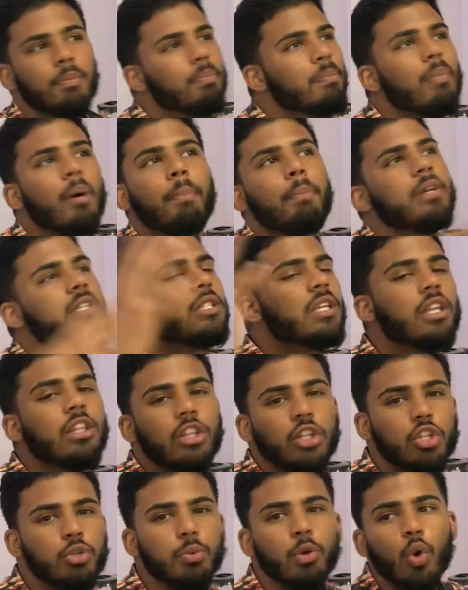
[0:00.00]
a
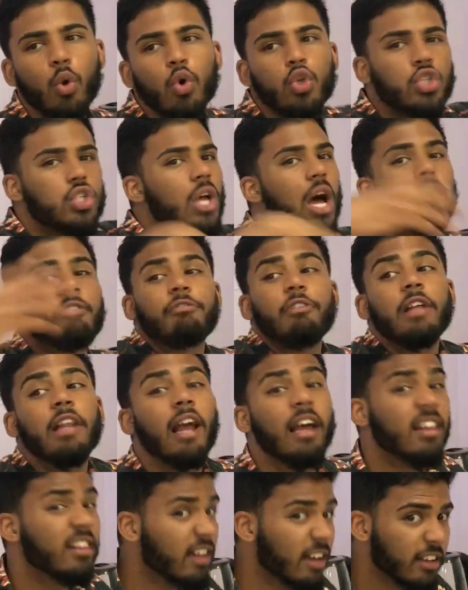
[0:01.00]
percentage because I feel
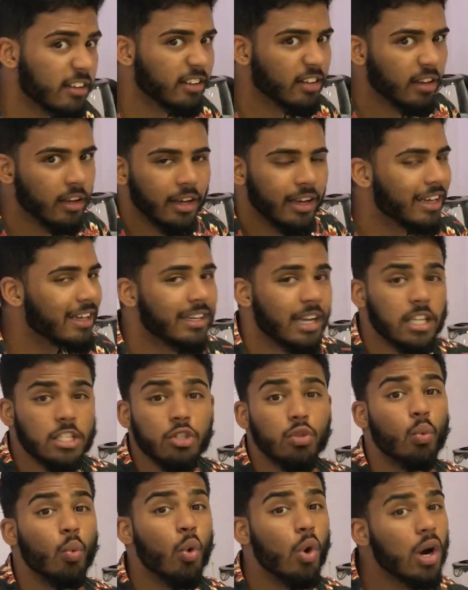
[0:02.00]
like that. It
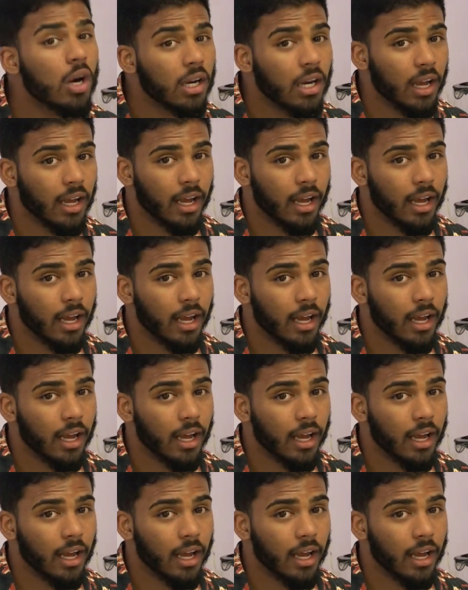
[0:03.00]
doesn't work like